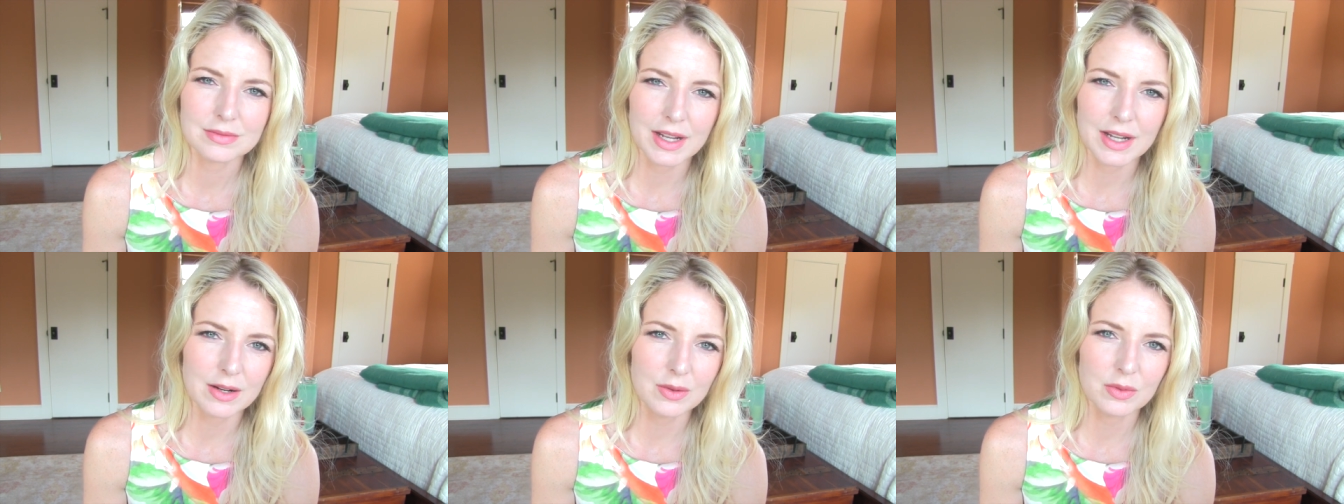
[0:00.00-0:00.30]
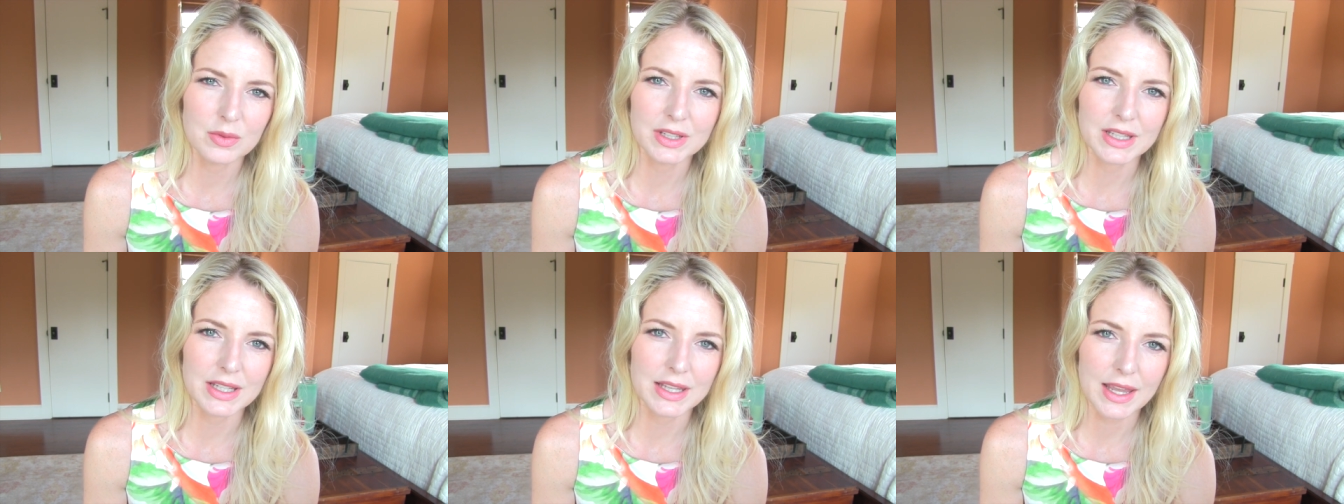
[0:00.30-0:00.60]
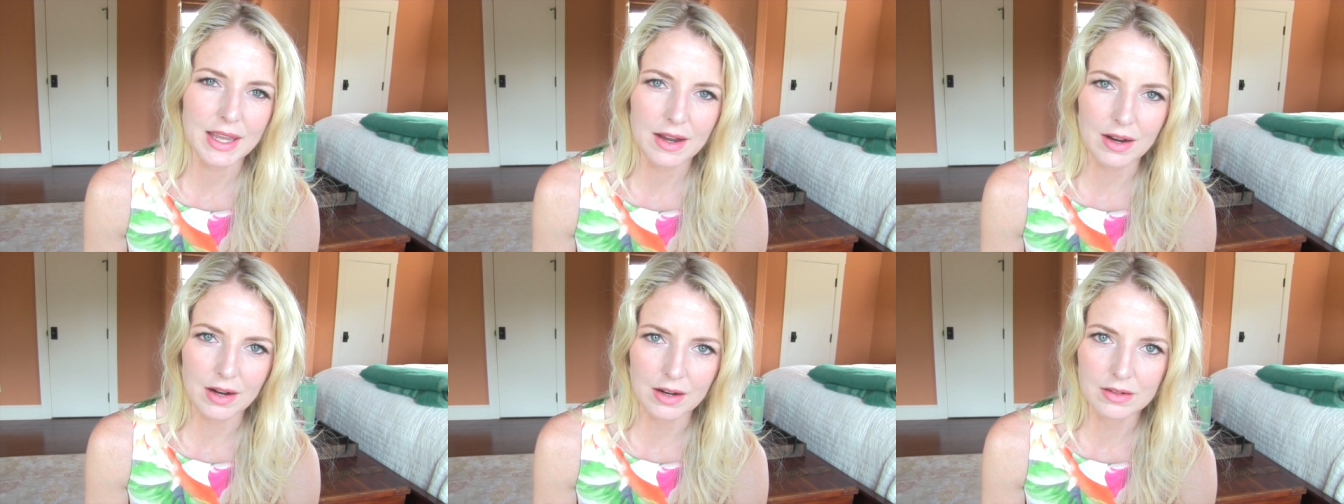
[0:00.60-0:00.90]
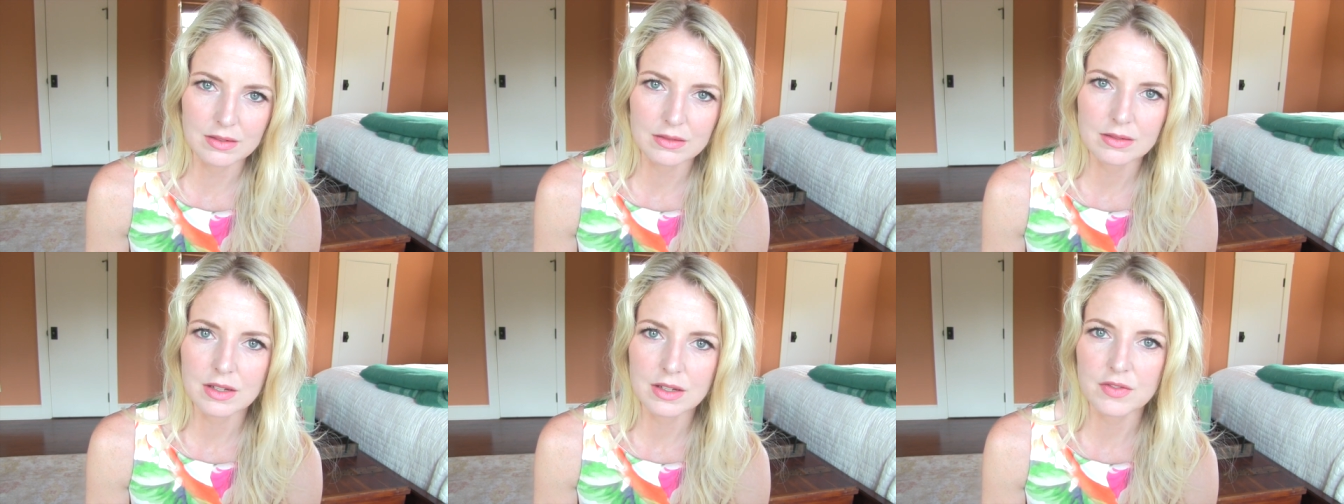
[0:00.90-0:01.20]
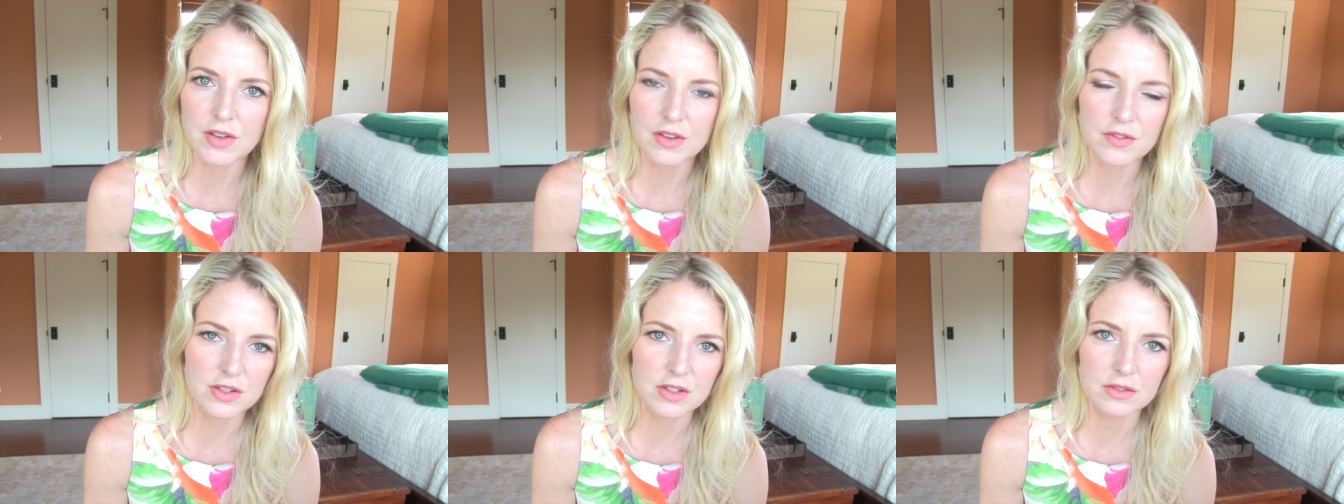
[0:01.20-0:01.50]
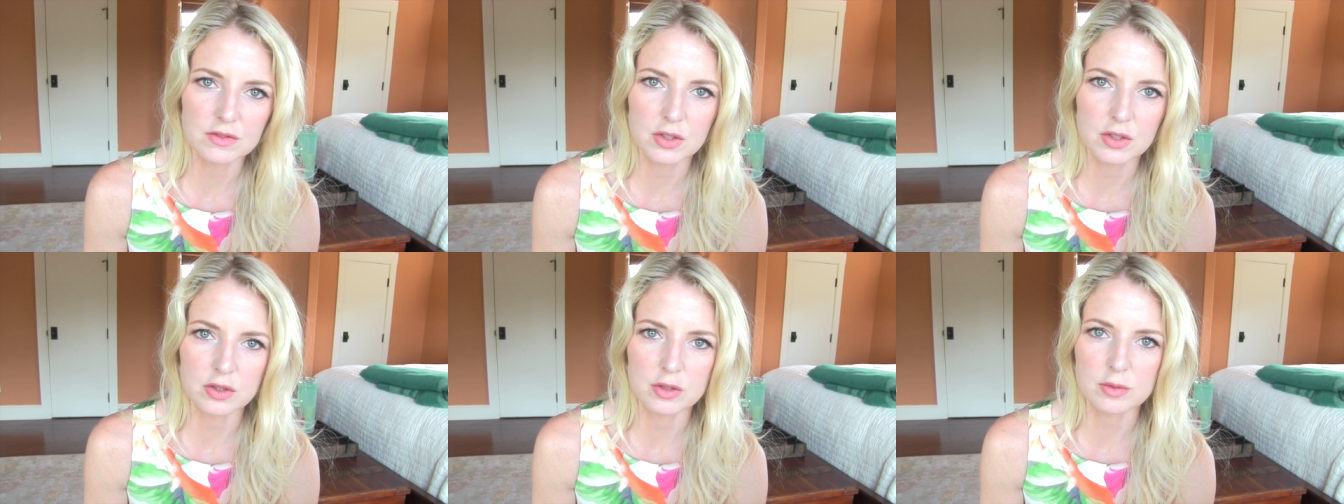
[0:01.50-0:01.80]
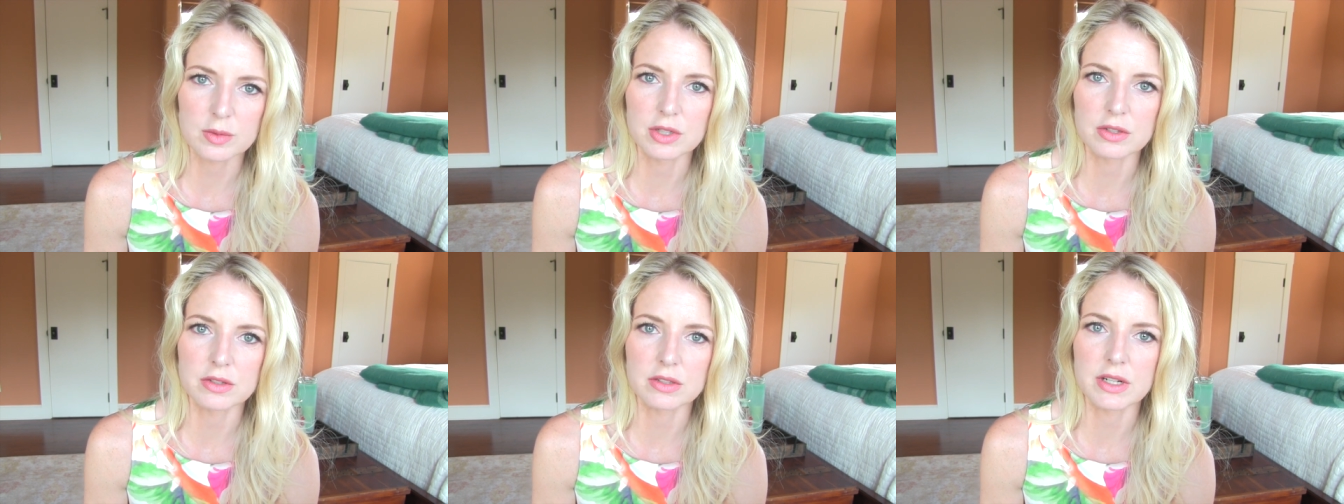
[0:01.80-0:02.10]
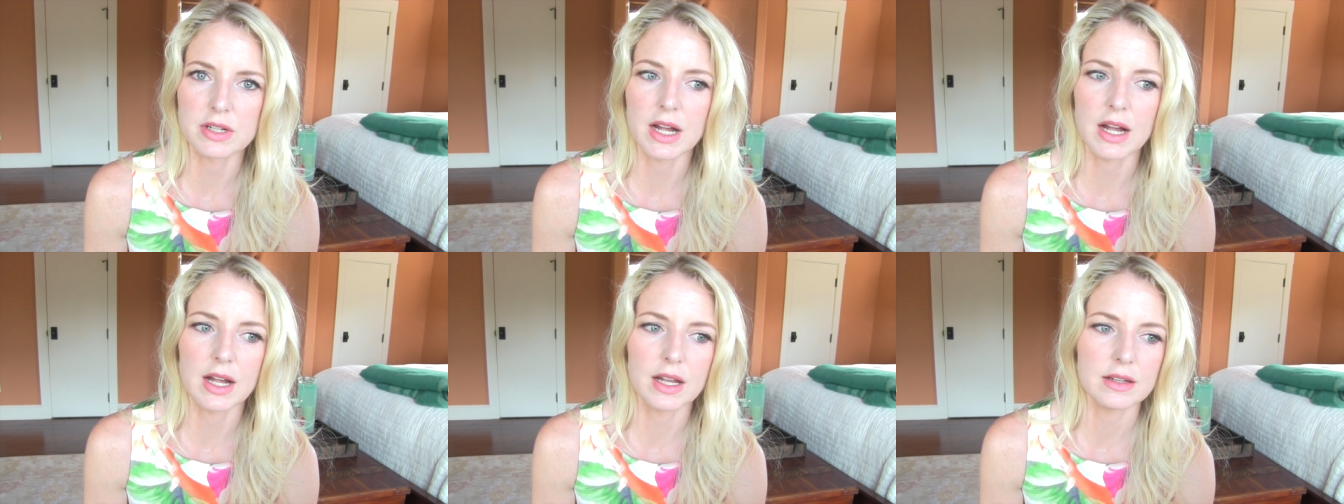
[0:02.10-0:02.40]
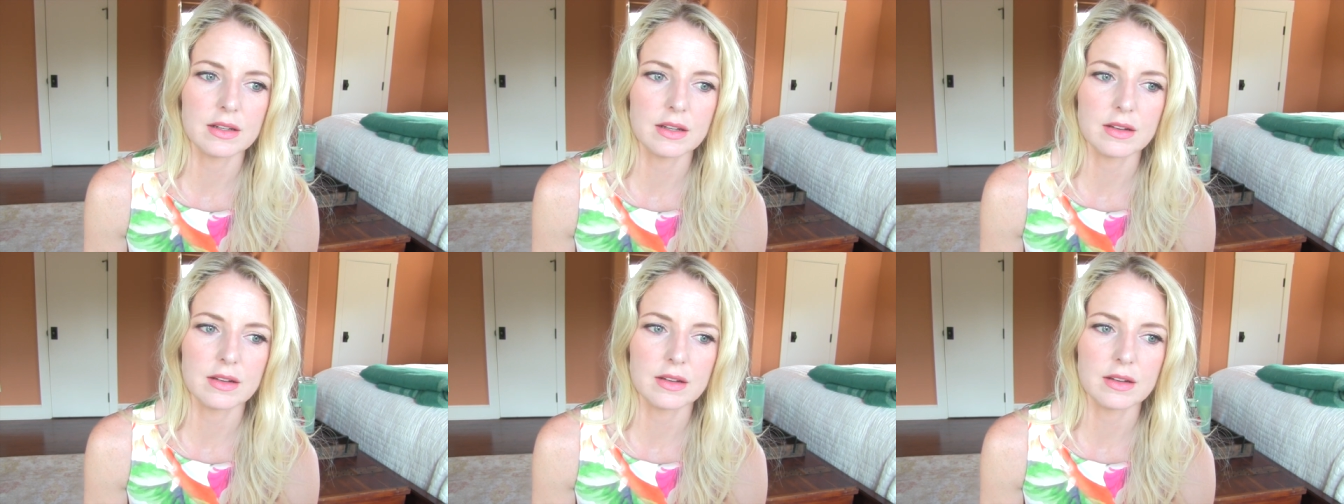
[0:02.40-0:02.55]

I don't really care if I feel vulnerable or not,